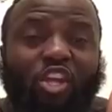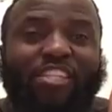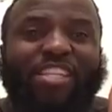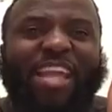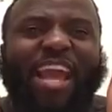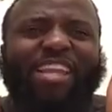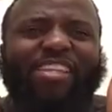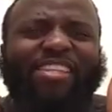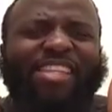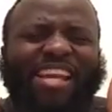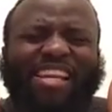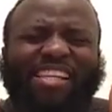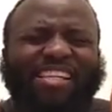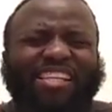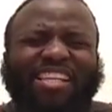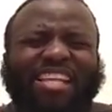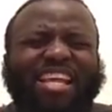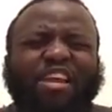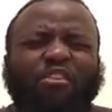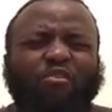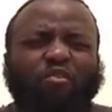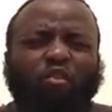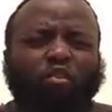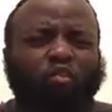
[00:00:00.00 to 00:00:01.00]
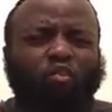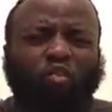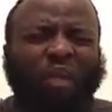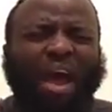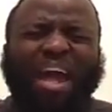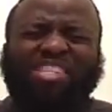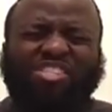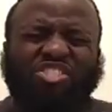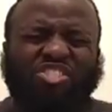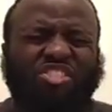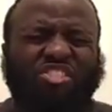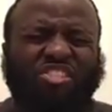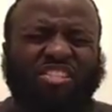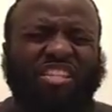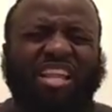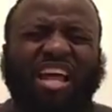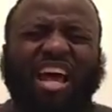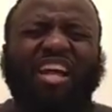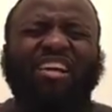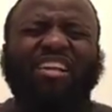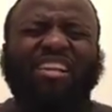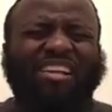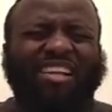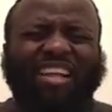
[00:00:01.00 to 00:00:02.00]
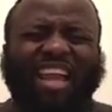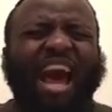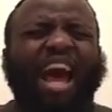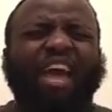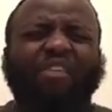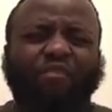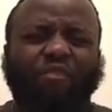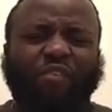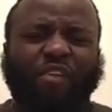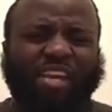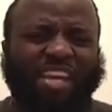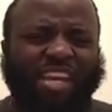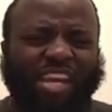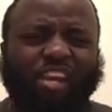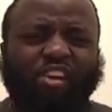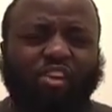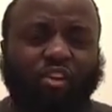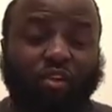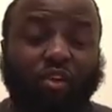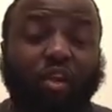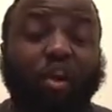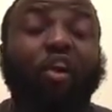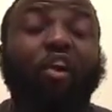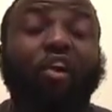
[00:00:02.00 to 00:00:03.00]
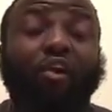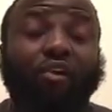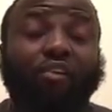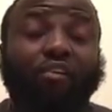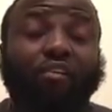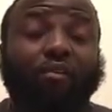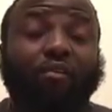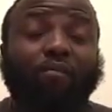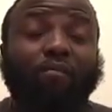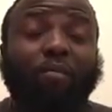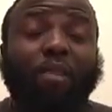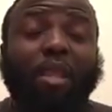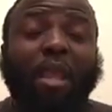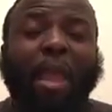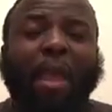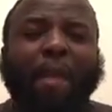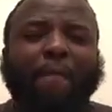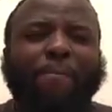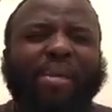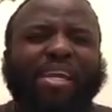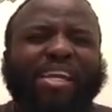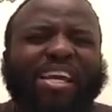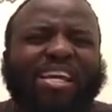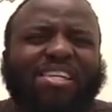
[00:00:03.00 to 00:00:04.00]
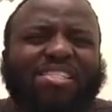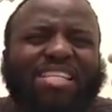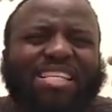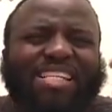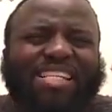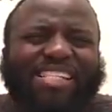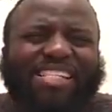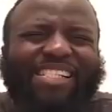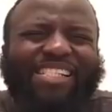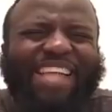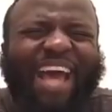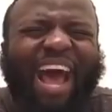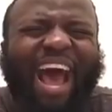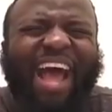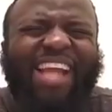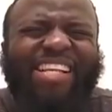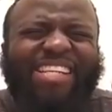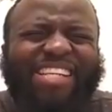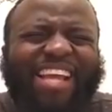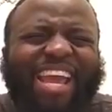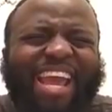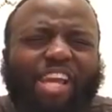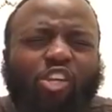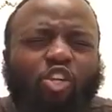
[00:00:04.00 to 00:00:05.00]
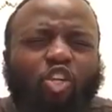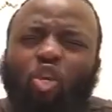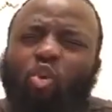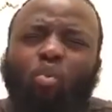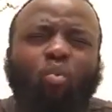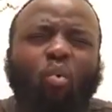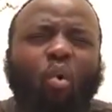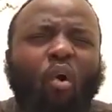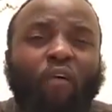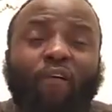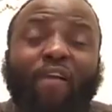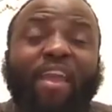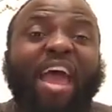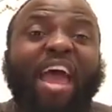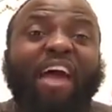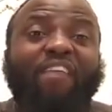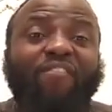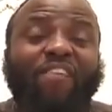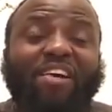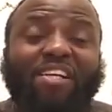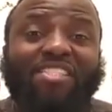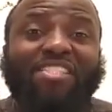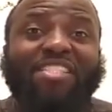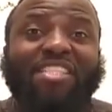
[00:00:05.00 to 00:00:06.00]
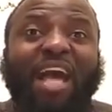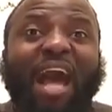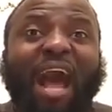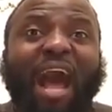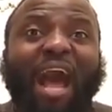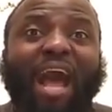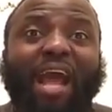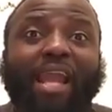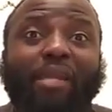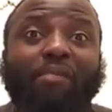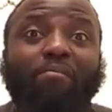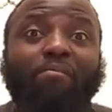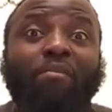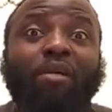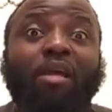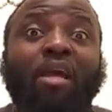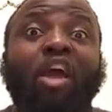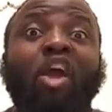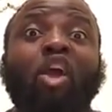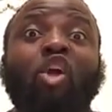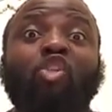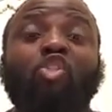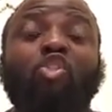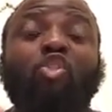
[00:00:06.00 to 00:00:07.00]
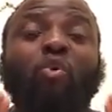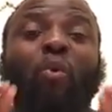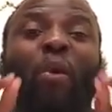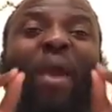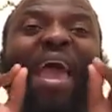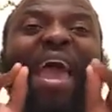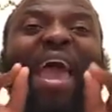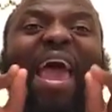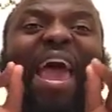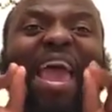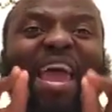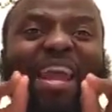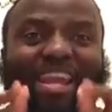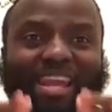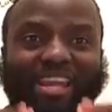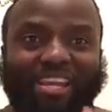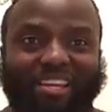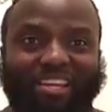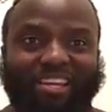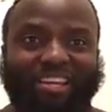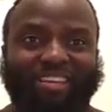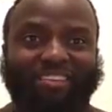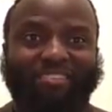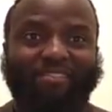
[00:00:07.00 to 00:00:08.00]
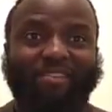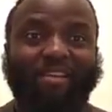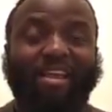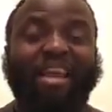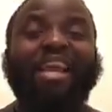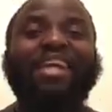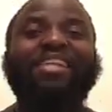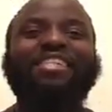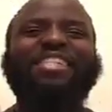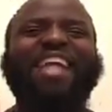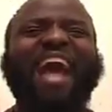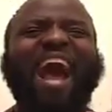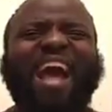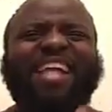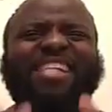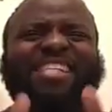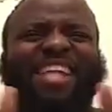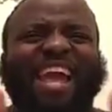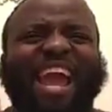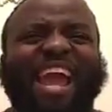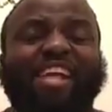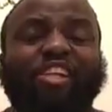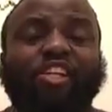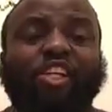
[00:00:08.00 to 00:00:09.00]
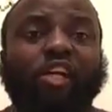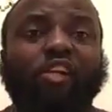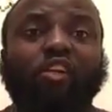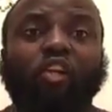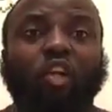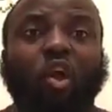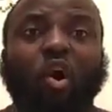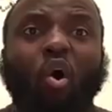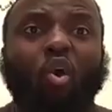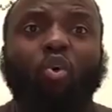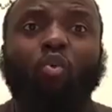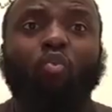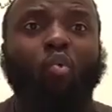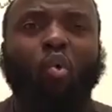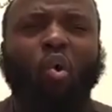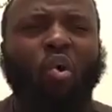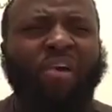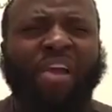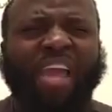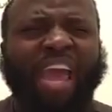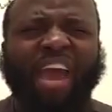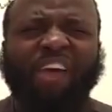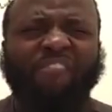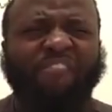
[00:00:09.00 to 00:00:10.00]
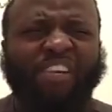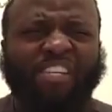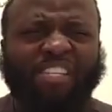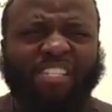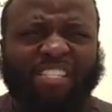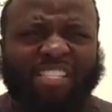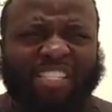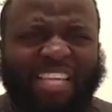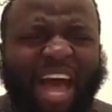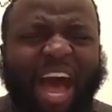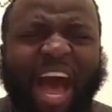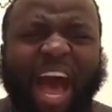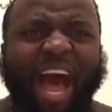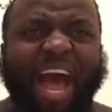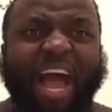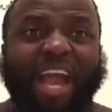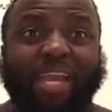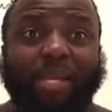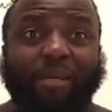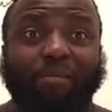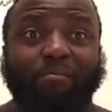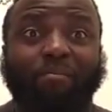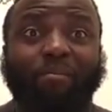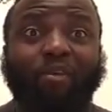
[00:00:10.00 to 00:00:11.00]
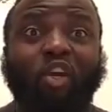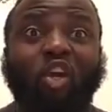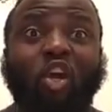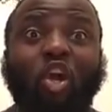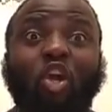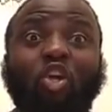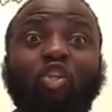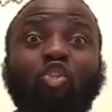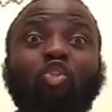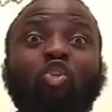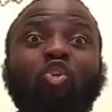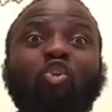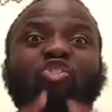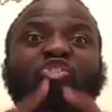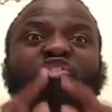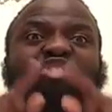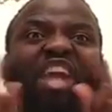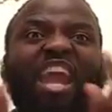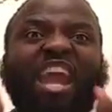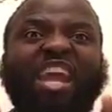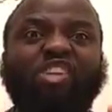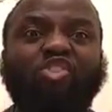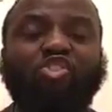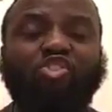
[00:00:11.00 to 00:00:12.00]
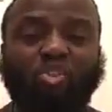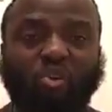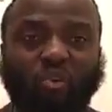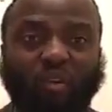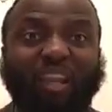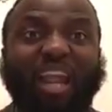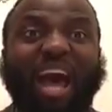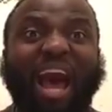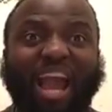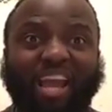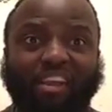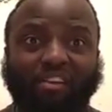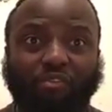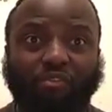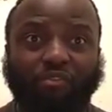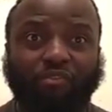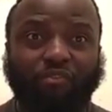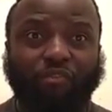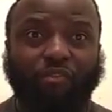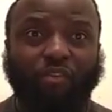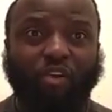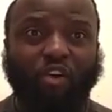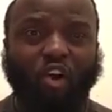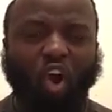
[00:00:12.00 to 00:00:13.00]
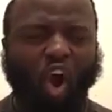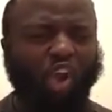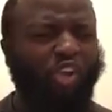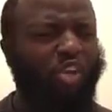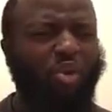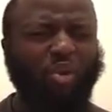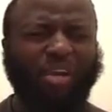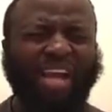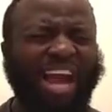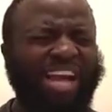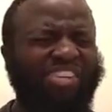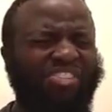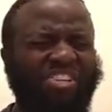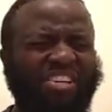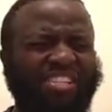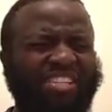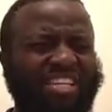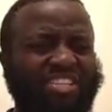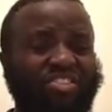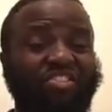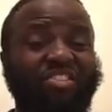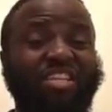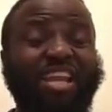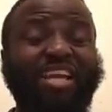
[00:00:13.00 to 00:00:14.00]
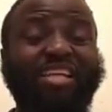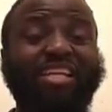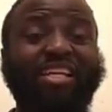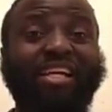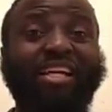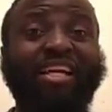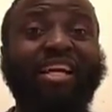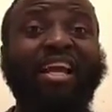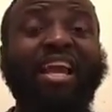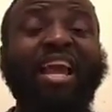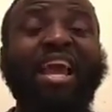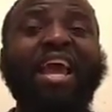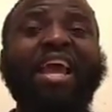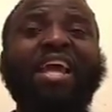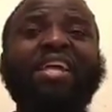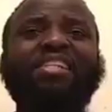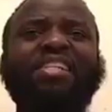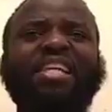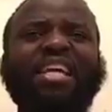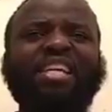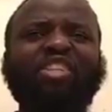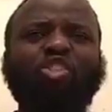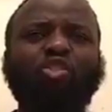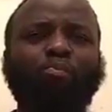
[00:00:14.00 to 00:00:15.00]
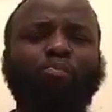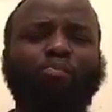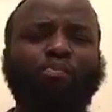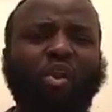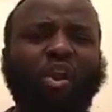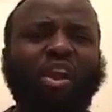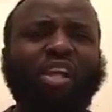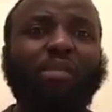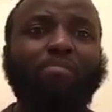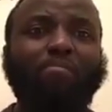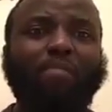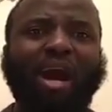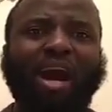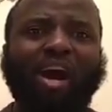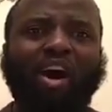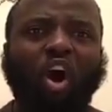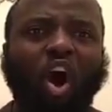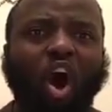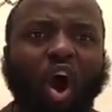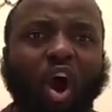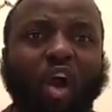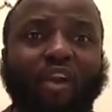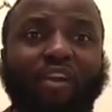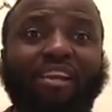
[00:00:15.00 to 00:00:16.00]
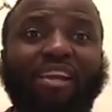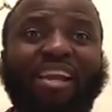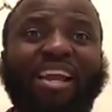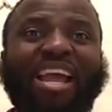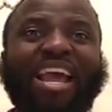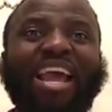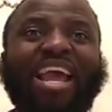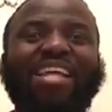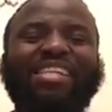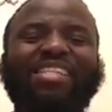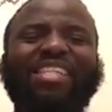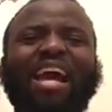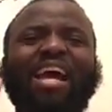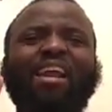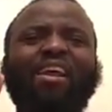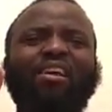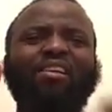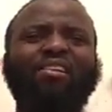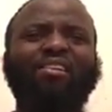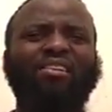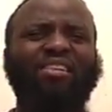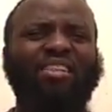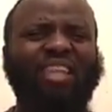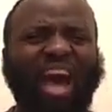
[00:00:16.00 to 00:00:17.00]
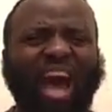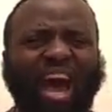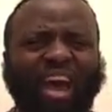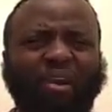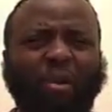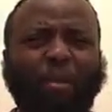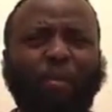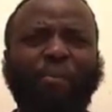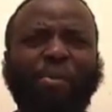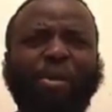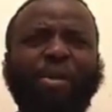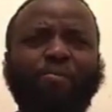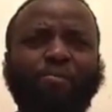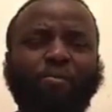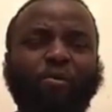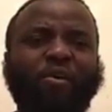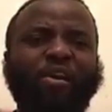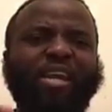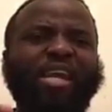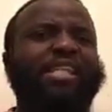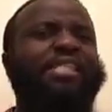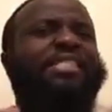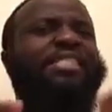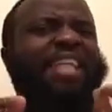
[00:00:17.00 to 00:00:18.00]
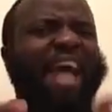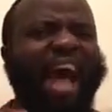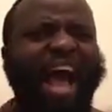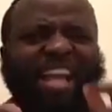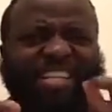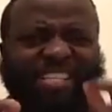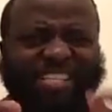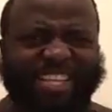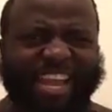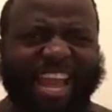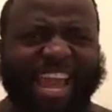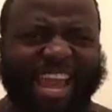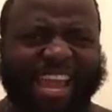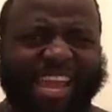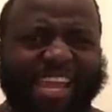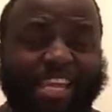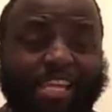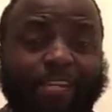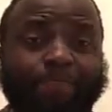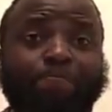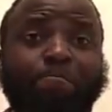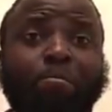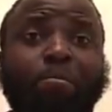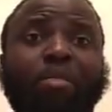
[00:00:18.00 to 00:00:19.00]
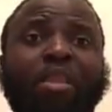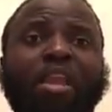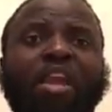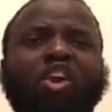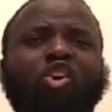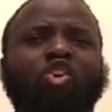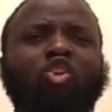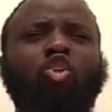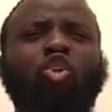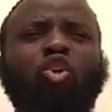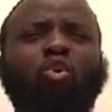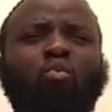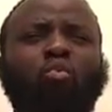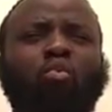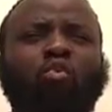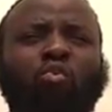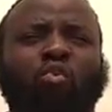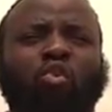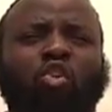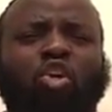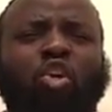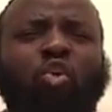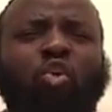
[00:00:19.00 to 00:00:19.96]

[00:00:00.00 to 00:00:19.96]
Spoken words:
that they live a righteous life here on earth. Because in that day, you won't have a time to edit. That day, the Lord won't have a time to change your life. Are you guys understanding? This break my heart that a lot of people in that day, you